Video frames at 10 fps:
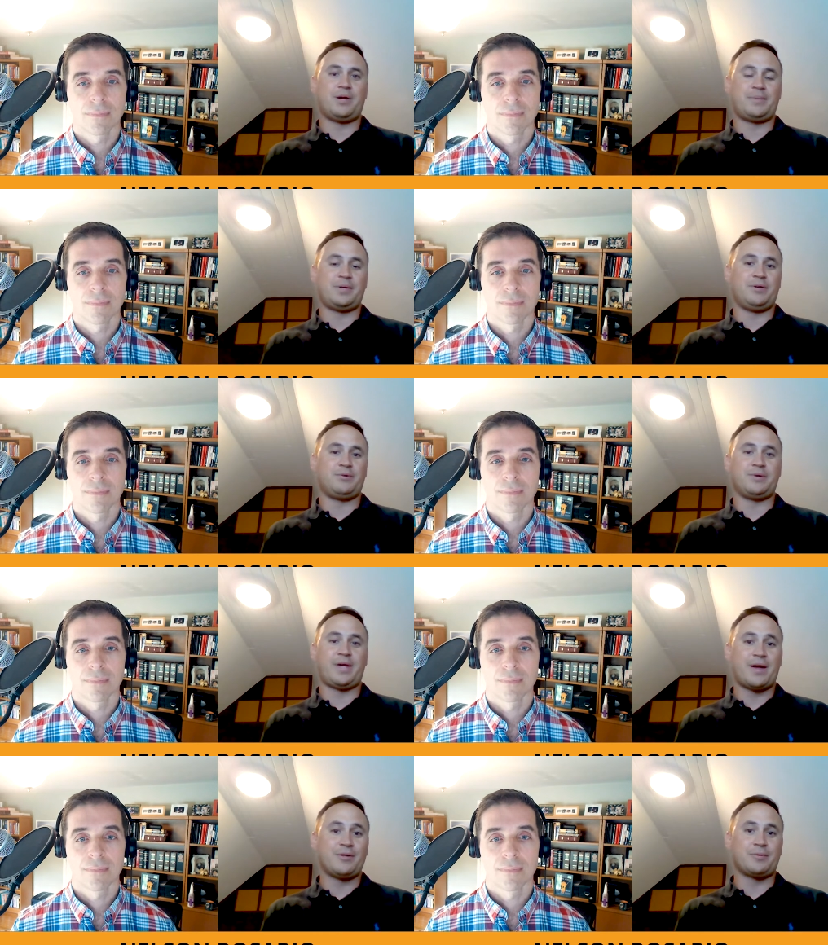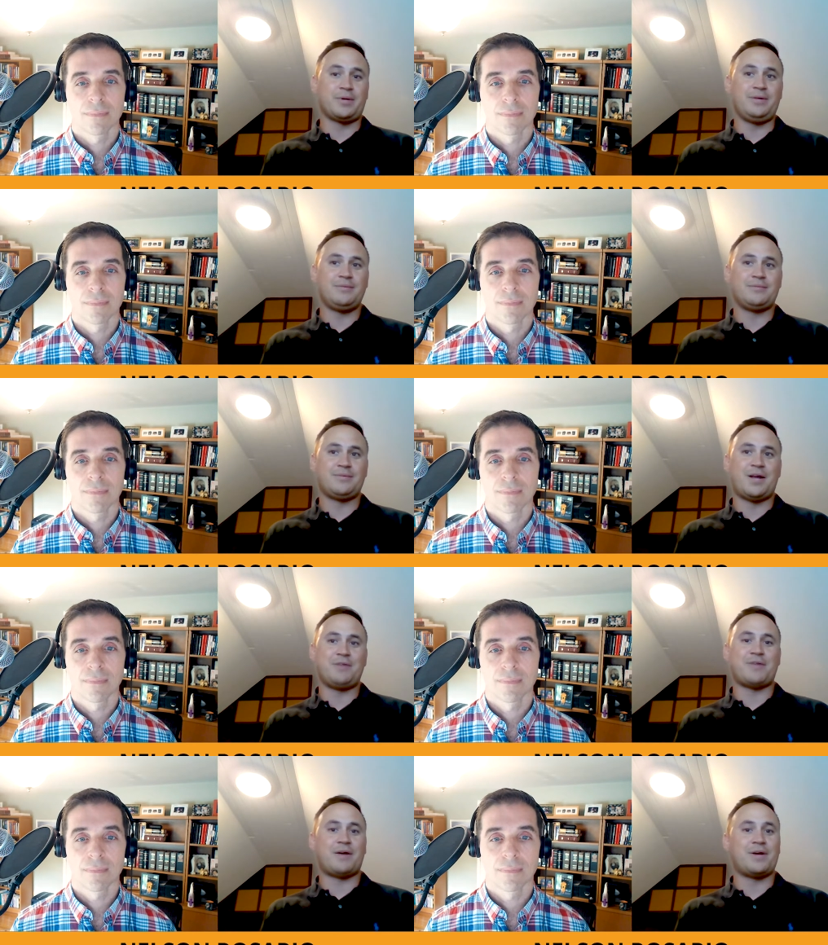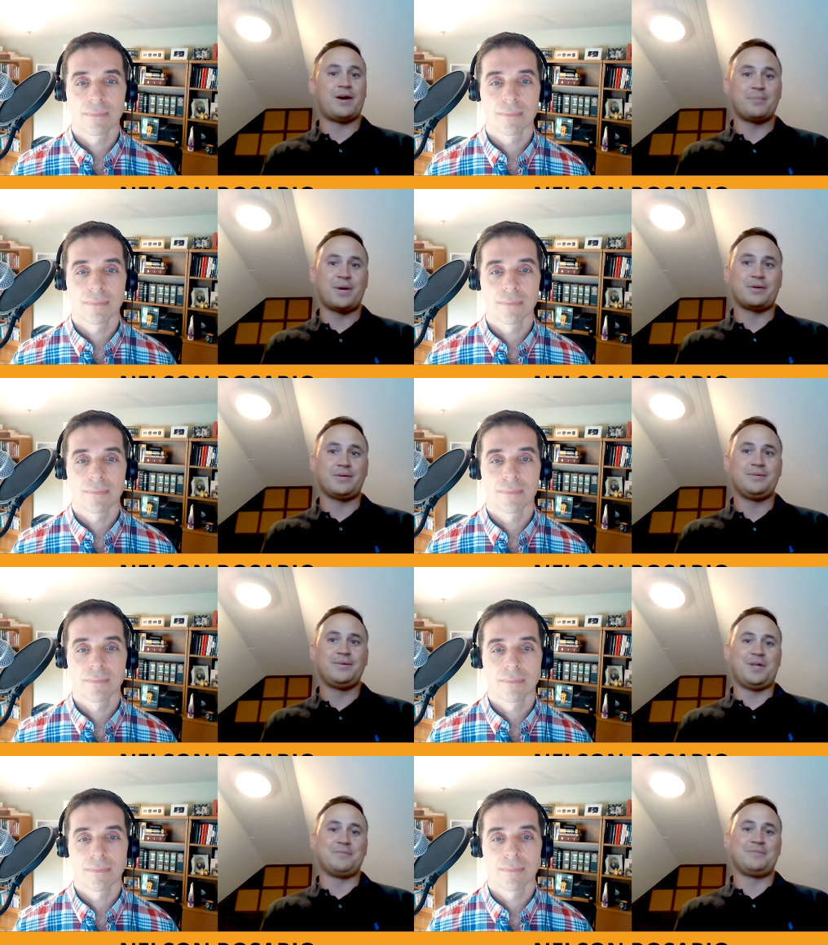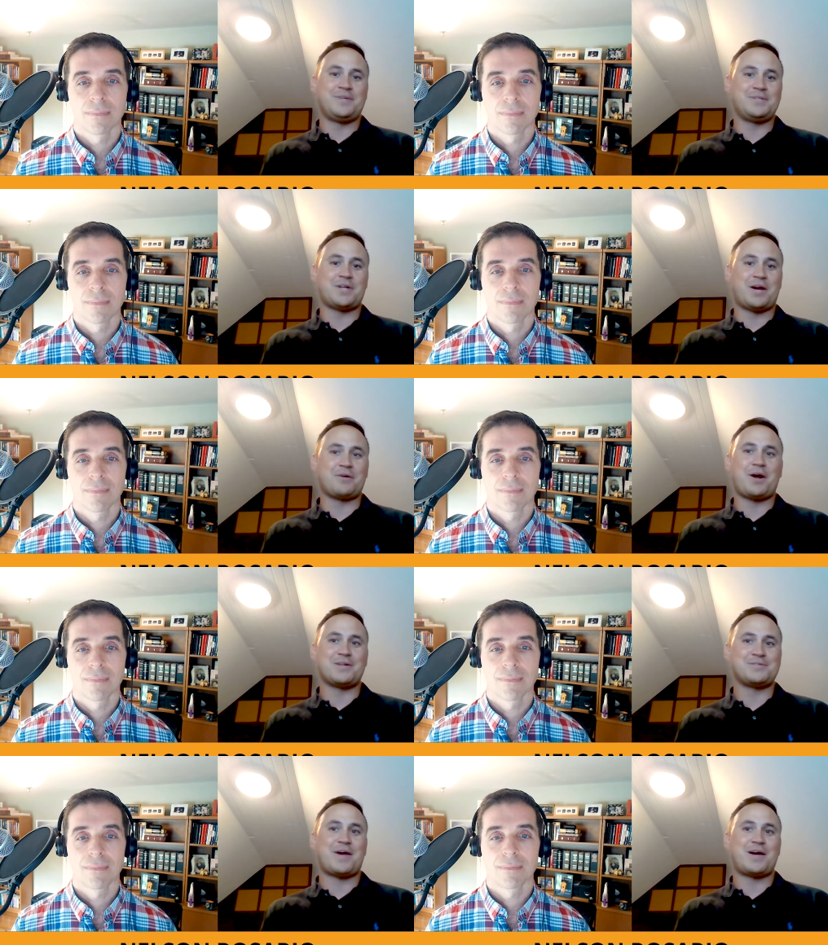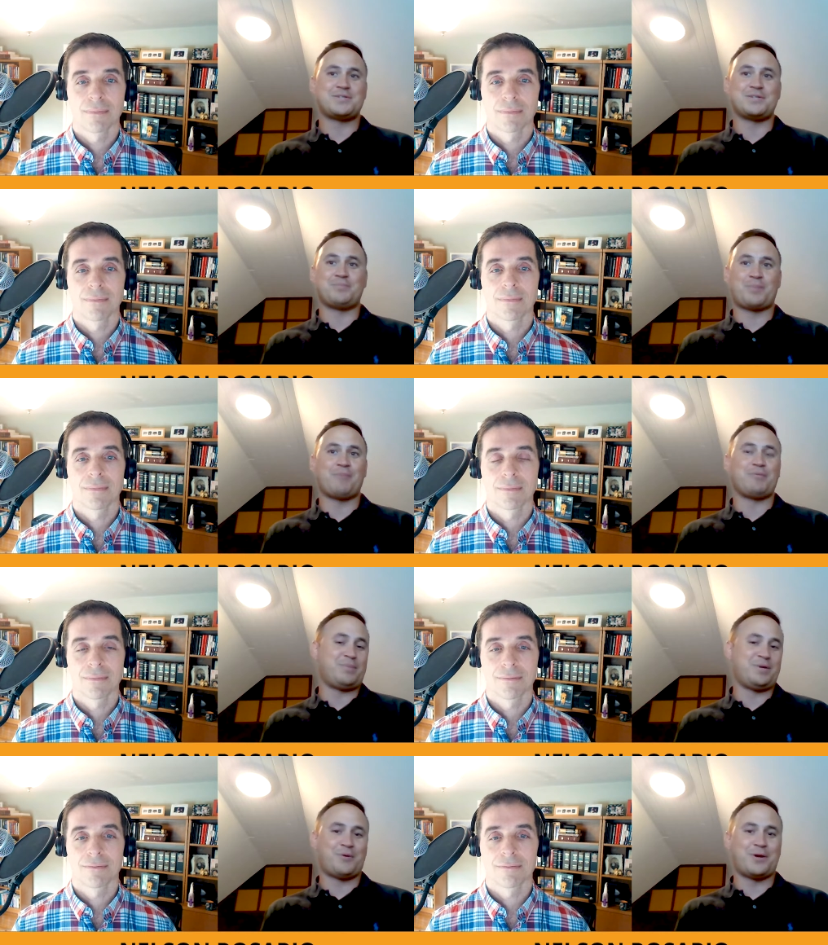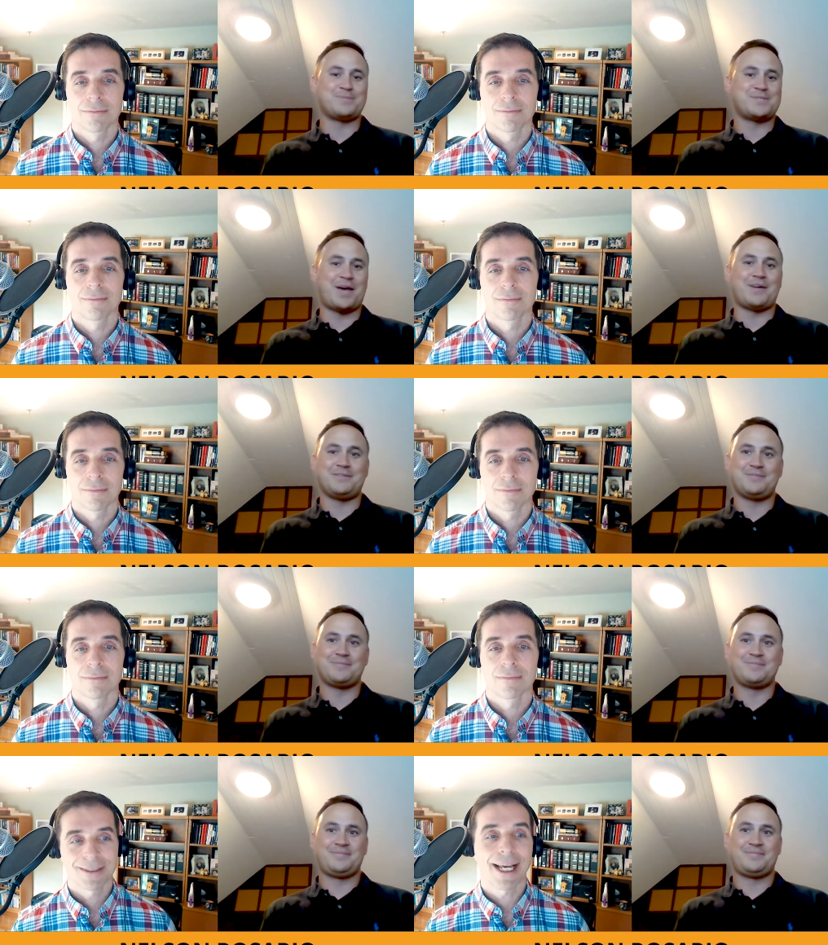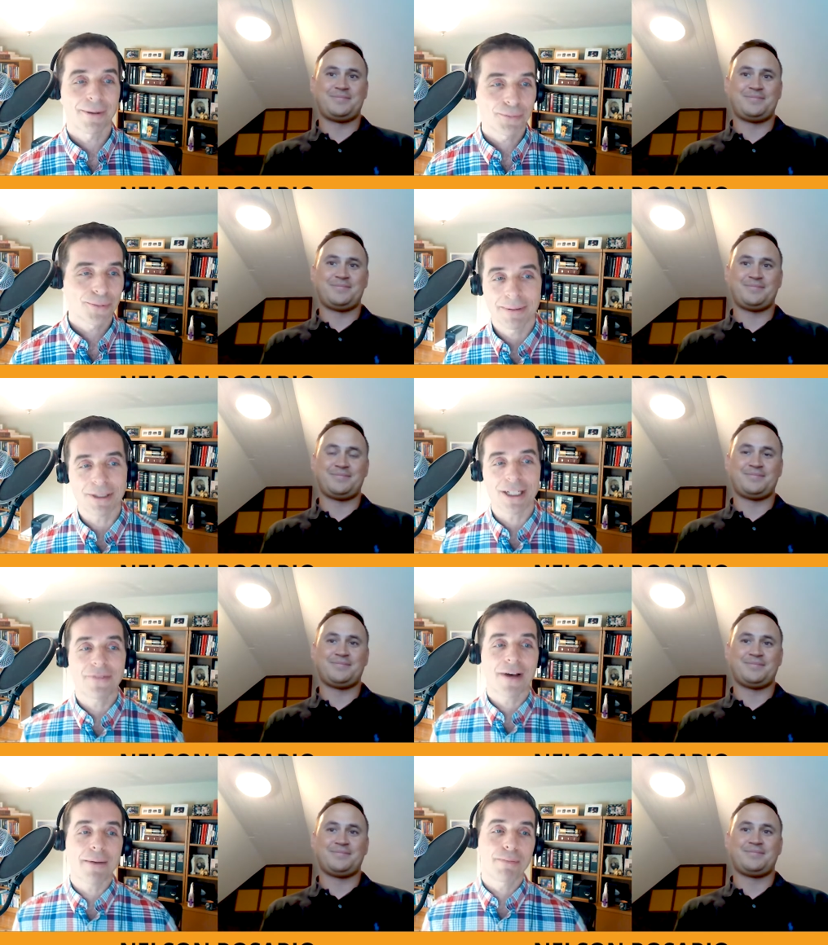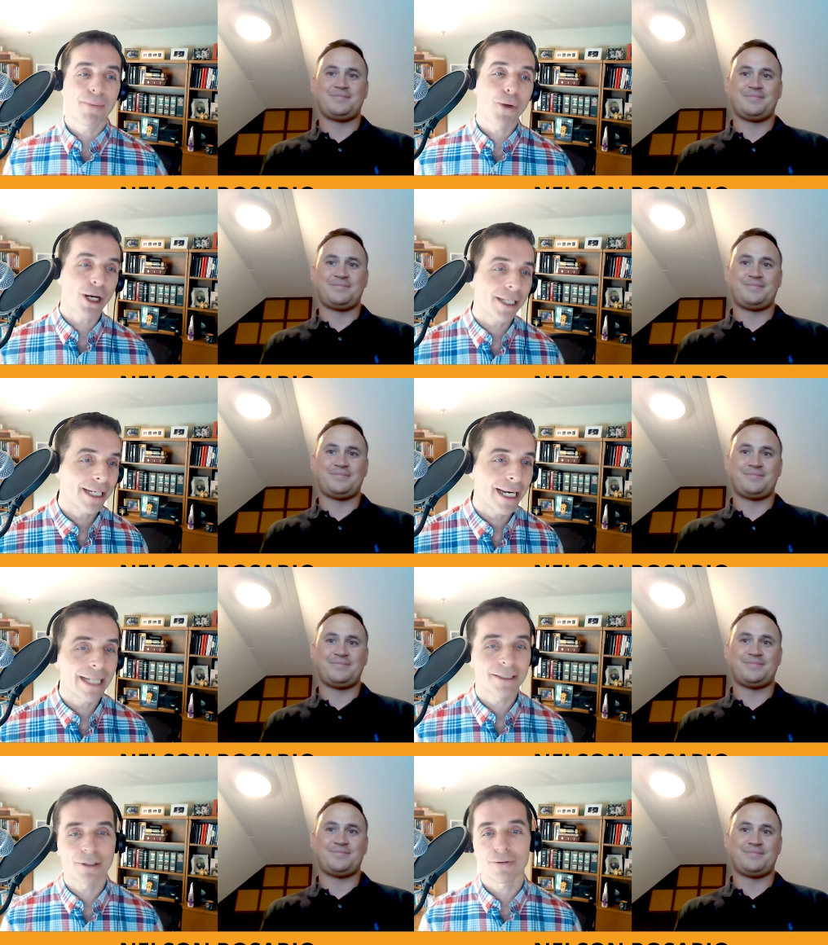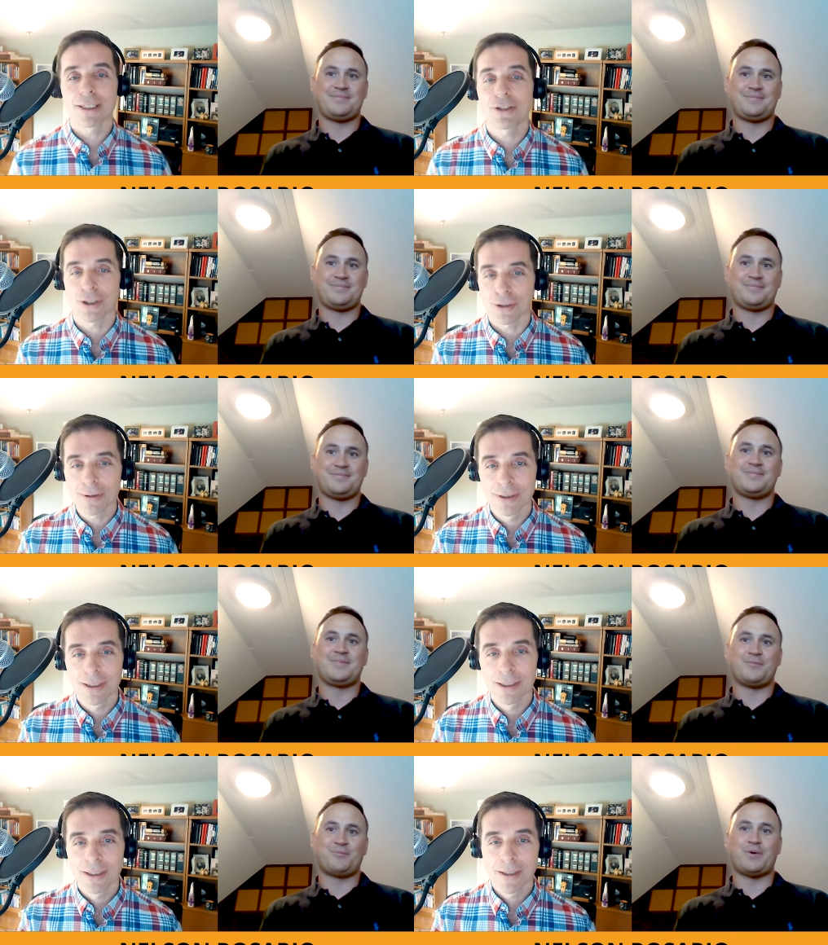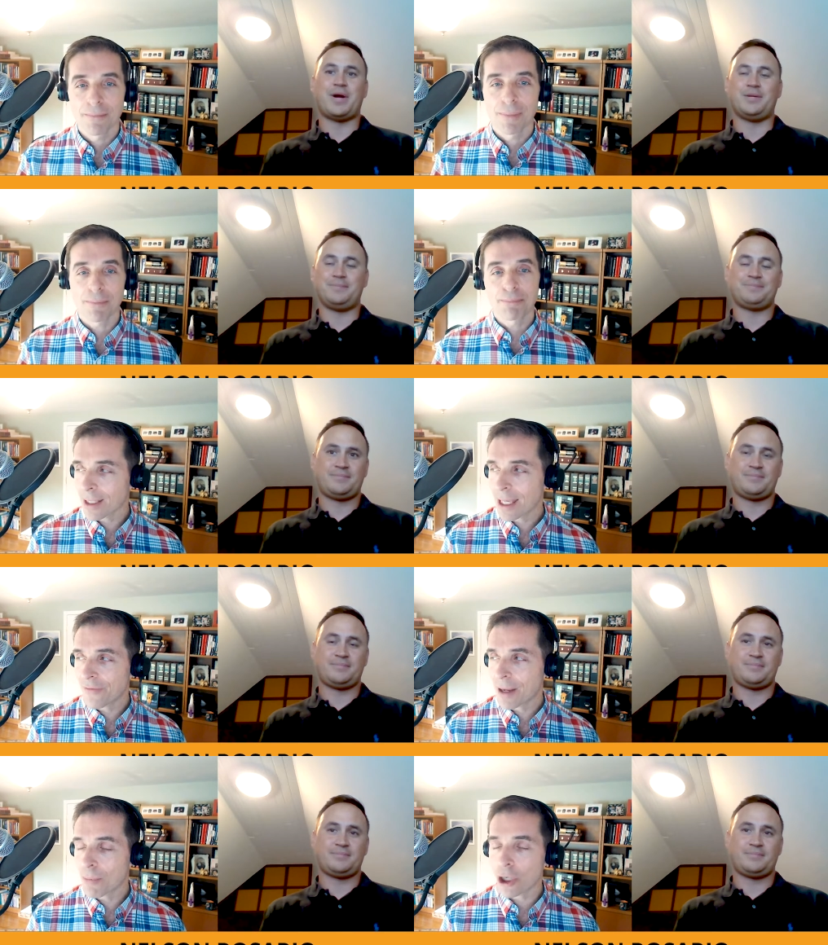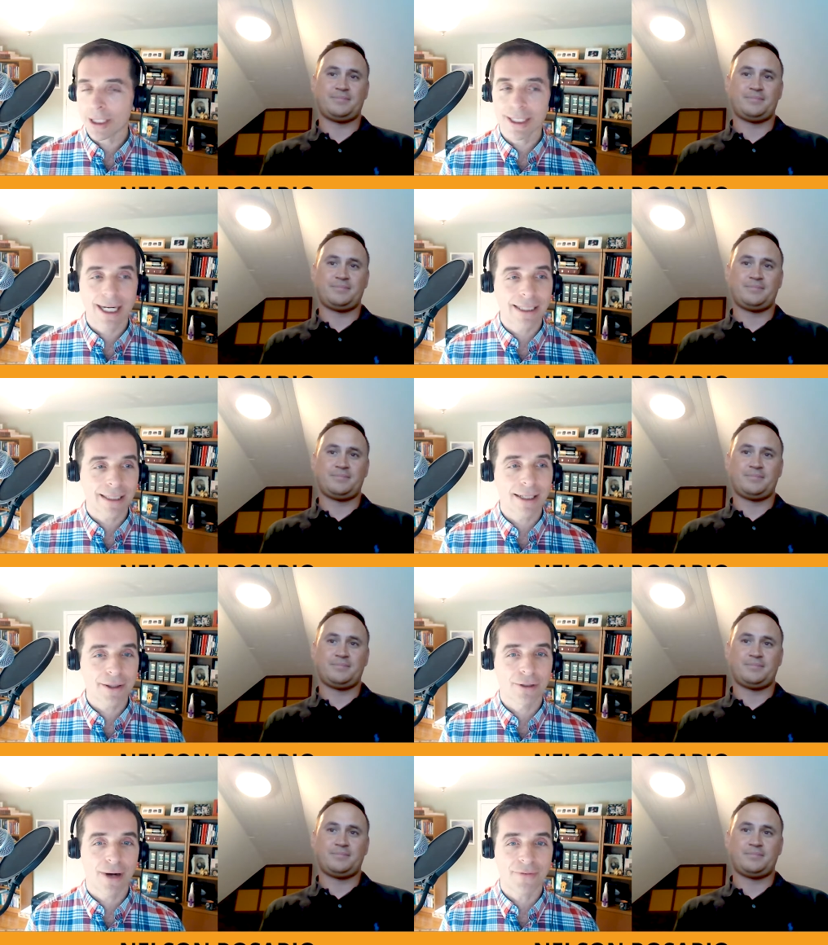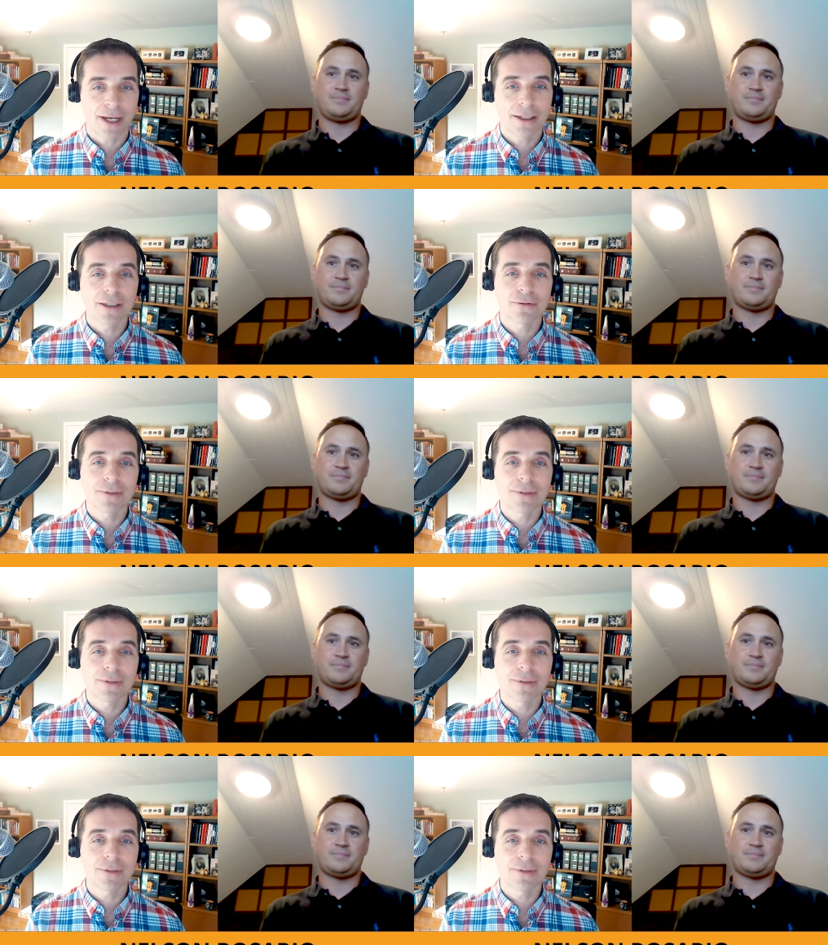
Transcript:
Speaker 1: it up in a local gallery and he found out about it, you know, he's going to have a cause of action and probably be quite upset.
Speaker 2: Yeah, especially if I marketed it as an original. Right. But if I marketed it as a lithograph, I could